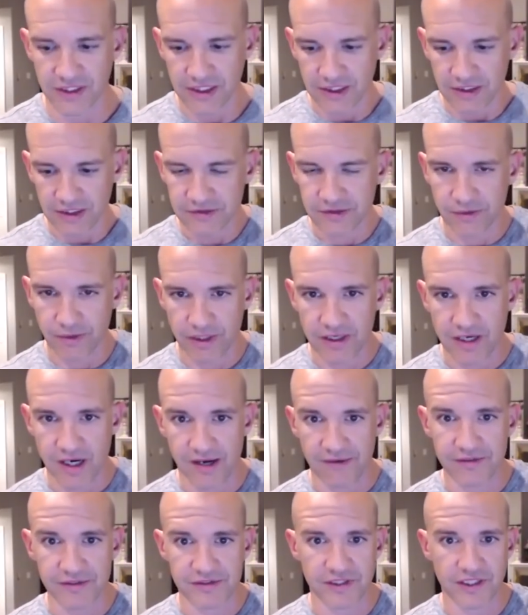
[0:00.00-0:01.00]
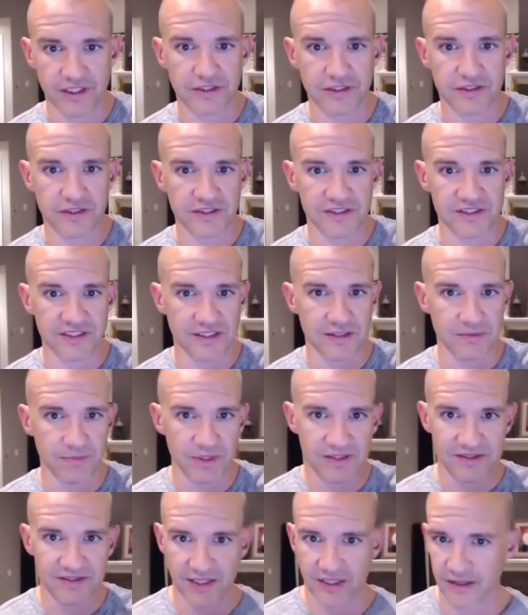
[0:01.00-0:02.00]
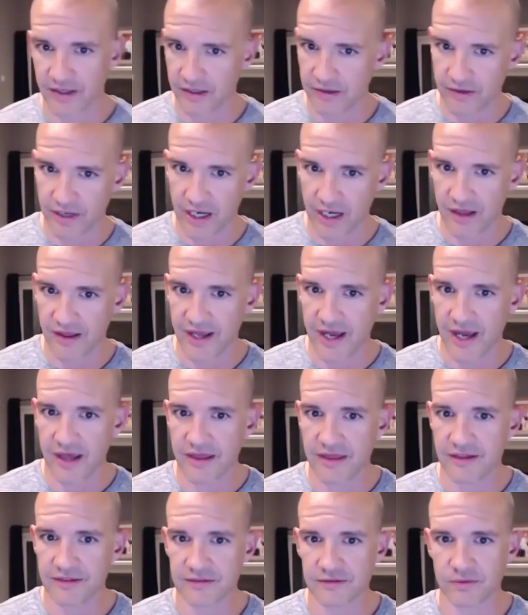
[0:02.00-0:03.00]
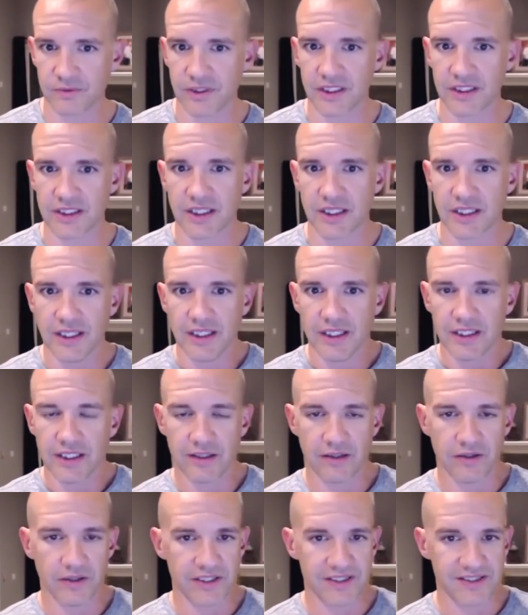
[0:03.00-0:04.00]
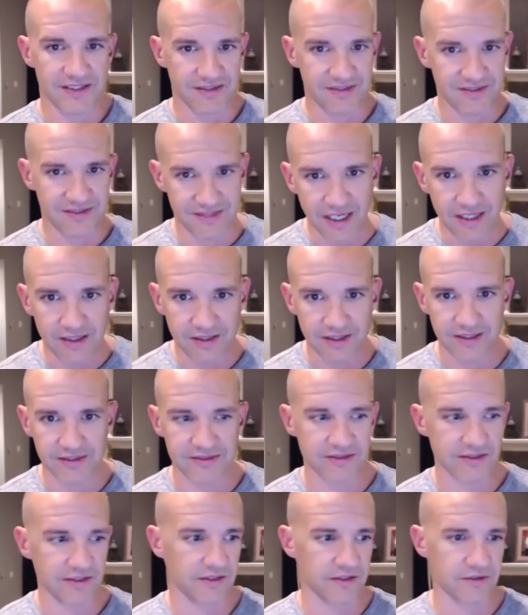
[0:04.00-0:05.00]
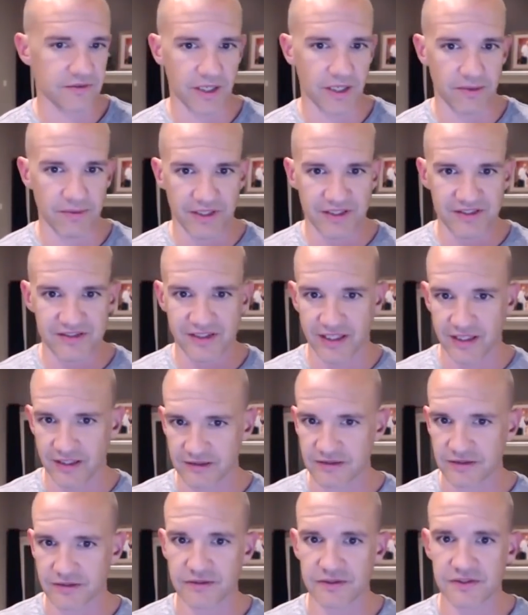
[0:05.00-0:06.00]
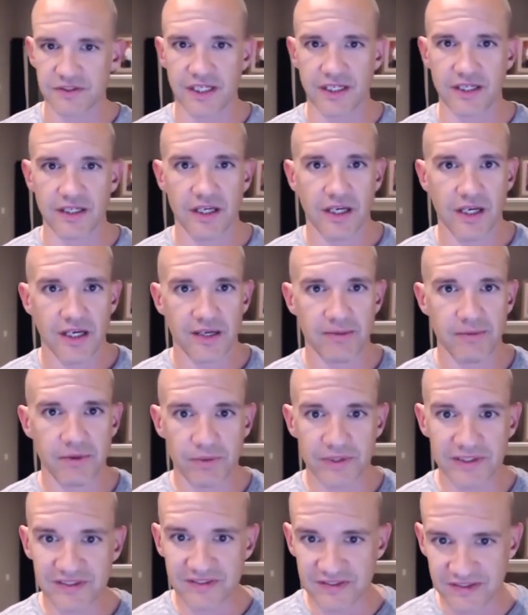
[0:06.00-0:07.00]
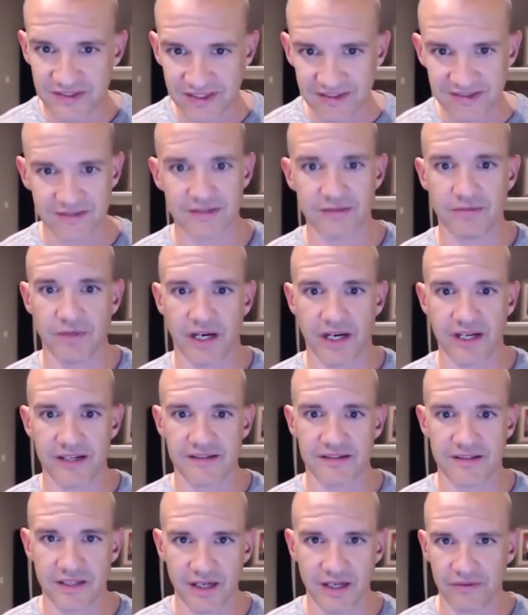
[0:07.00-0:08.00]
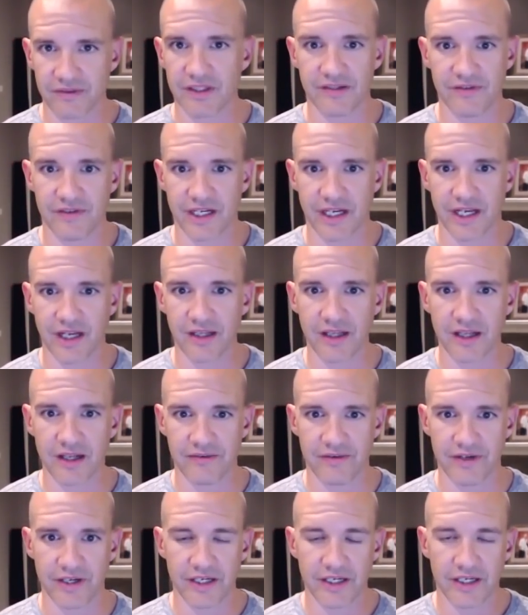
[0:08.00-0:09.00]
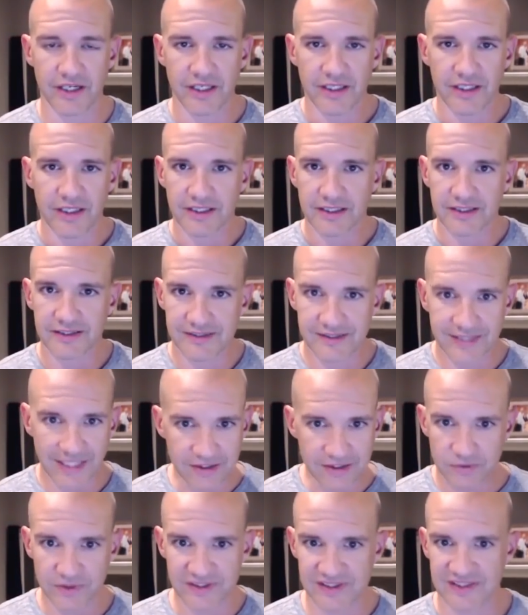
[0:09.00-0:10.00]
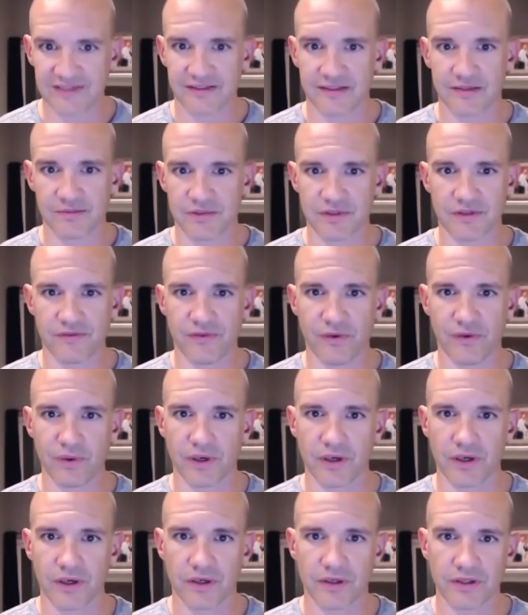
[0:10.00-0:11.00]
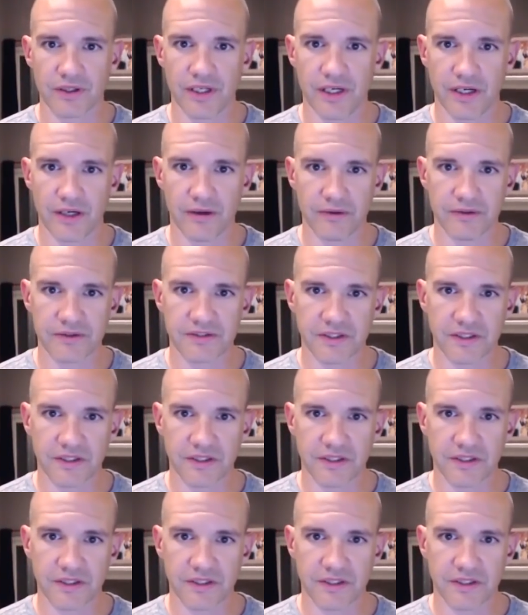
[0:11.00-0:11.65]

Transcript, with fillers: So our conversations need to be centered around that this week. Here is the set list. Here's what I'm going to say on Tuesday. I mean, we systemize the ever living hell out of it because that's what systems are for. You know. Can you give